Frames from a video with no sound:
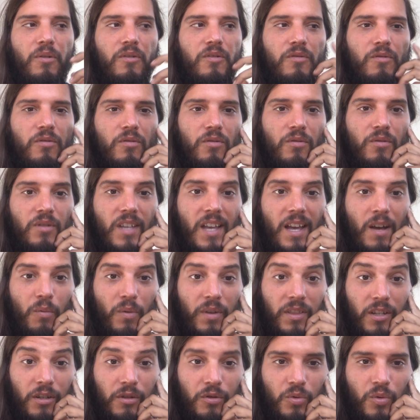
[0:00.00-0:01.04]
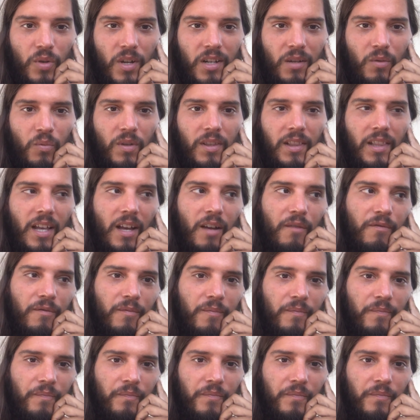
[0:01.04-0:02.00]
us to do that when they're created with love